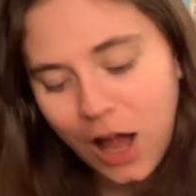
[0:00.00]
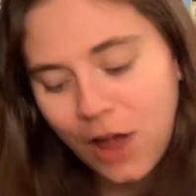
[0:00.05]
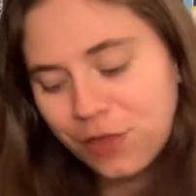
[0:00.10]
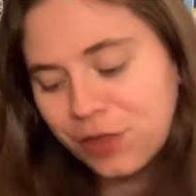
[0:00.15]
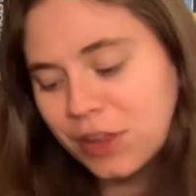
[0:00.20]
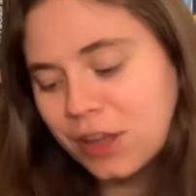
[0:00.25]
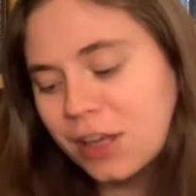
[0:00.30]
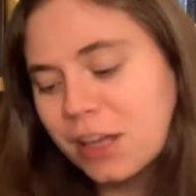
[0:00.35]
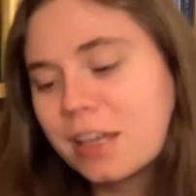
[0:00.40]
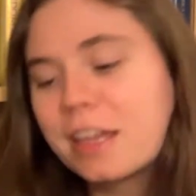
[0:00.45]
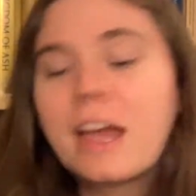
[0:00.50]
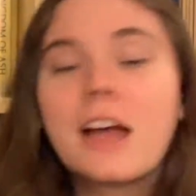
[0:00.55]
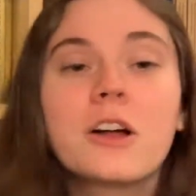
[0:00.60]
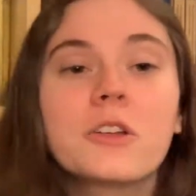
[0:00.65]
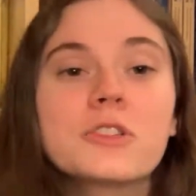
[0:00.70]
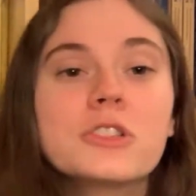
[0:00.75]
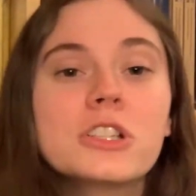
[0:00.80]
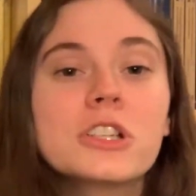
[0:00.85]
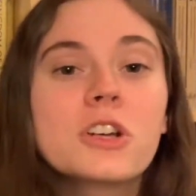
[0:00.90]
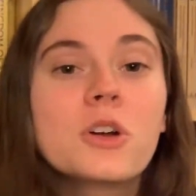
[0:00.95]
the
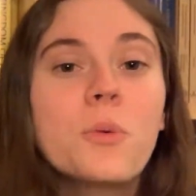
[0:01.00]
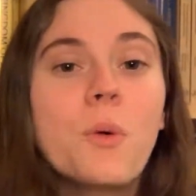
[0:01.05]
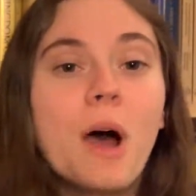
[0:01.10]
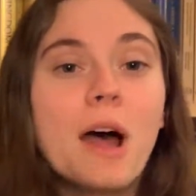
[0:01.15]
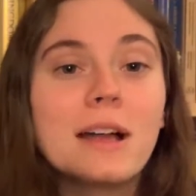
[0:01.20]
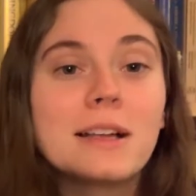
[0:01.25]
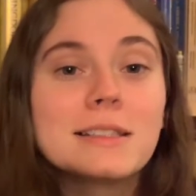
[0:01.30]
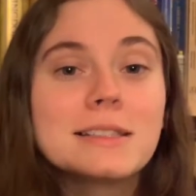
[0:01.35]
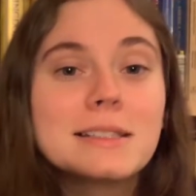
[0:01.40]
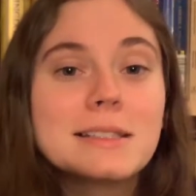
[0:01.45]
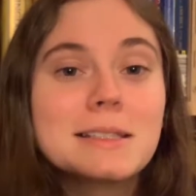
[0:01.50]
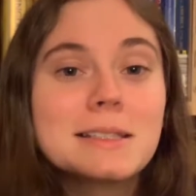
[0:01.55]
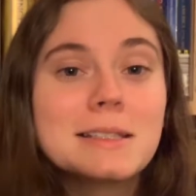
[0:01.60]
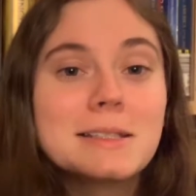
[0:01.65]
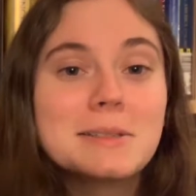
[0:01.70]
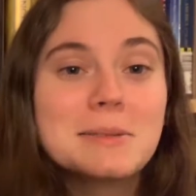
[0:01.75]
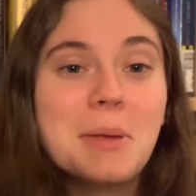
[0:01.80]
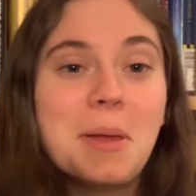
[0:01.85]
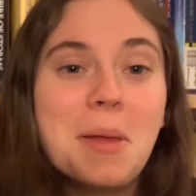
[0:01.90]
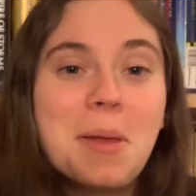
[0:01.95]
Celtic
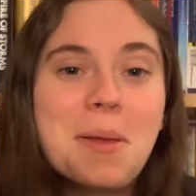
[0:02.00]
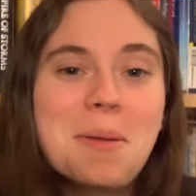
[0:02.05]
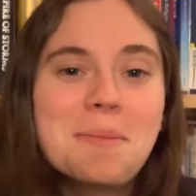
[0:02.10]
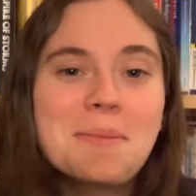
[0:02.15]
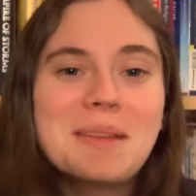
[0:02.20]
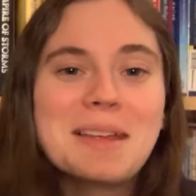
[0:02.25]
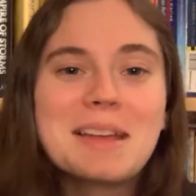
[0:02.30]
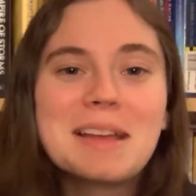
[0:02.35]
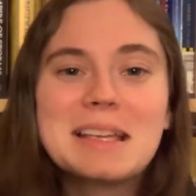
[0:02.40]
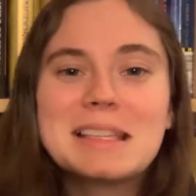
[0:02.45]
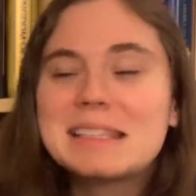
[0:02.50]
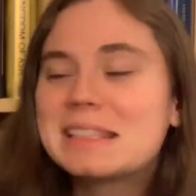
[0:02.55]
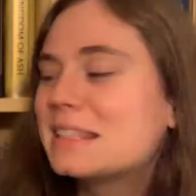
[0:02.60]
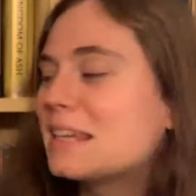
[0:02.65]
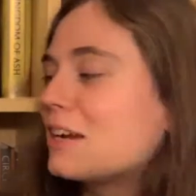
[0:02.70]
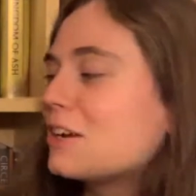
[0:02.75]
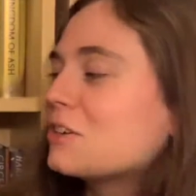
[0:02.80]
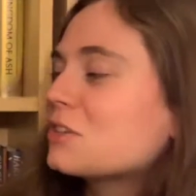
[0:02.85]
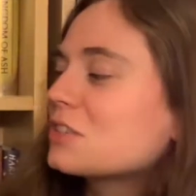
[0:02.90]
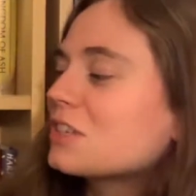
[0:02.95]
Quest because
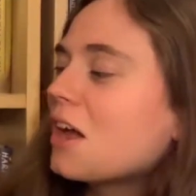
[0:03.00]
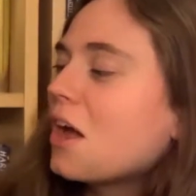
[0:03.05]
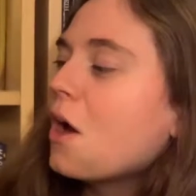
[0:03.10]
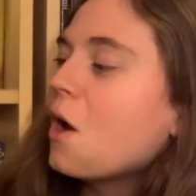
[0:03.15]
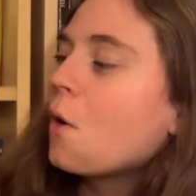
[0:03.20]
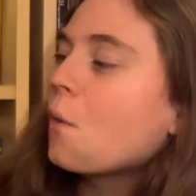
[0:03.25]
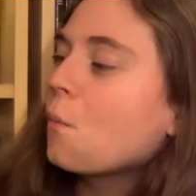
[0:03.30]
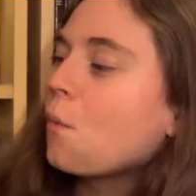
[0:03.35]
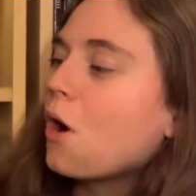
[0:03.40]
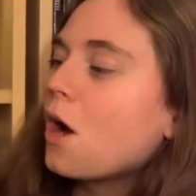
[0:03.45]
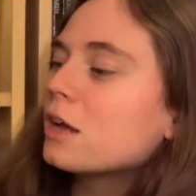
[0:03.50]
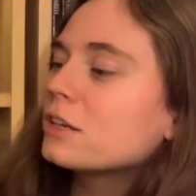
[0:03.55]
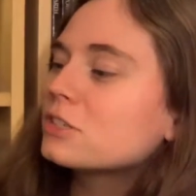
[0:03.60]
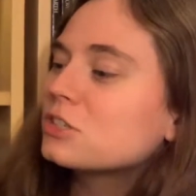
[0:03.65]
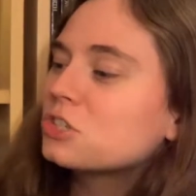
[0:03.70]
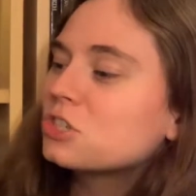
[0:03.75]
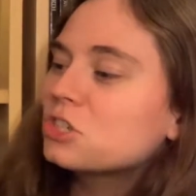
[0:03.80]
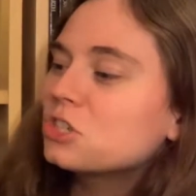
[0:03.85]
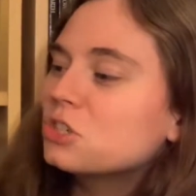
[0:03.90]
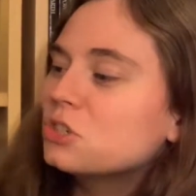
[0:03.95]
there's one,
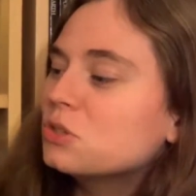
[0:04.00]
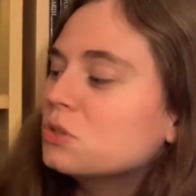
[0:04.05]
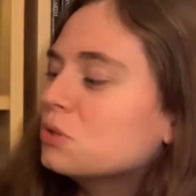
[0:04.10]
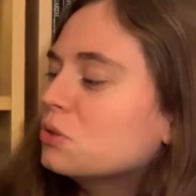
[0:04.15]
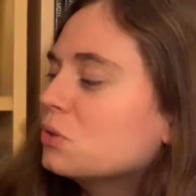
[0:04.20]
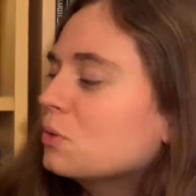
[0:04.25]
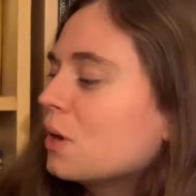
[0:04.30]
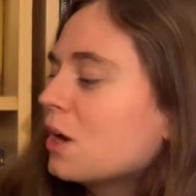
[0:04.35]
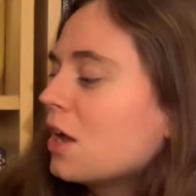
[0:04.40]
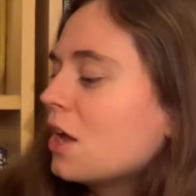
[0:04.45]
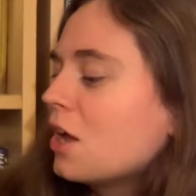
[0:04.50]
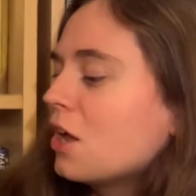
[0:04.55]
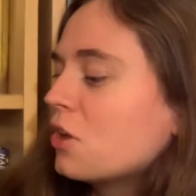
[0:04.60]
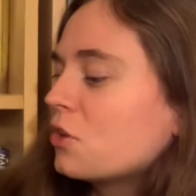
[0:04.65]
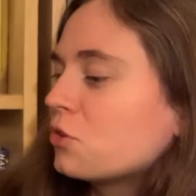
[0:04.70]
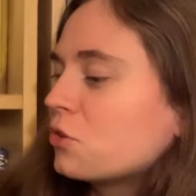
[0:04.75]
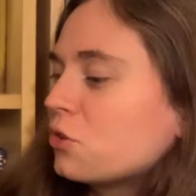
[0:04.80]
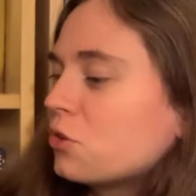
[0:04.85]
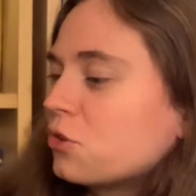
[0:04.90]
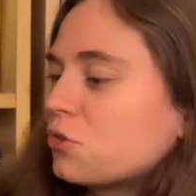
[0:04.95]
two,
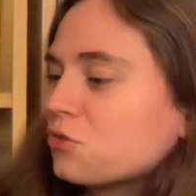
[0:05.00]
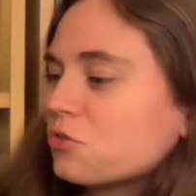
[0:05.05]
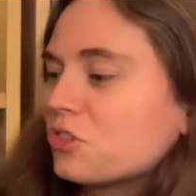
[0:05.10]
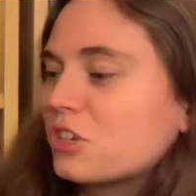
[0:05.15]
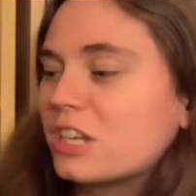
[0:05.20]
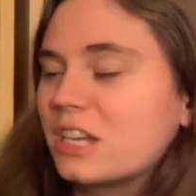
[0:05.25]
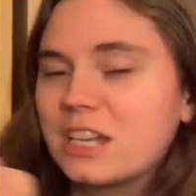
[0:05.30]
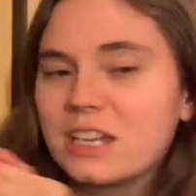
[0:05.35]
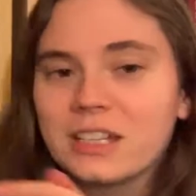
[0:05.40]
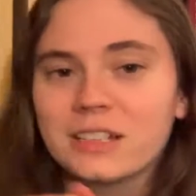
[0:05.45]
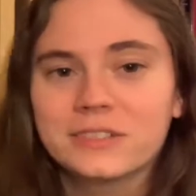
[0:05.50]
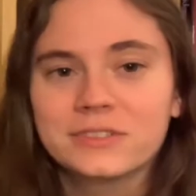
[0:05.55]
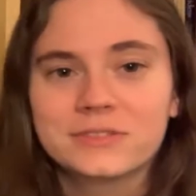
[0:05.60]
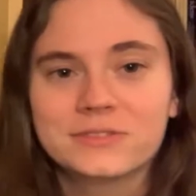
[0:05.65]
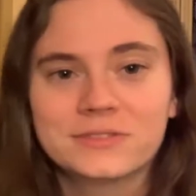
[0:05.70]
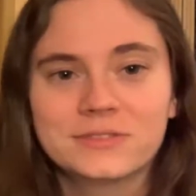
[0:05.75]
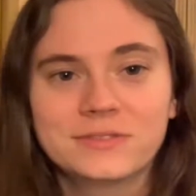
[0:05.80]
three.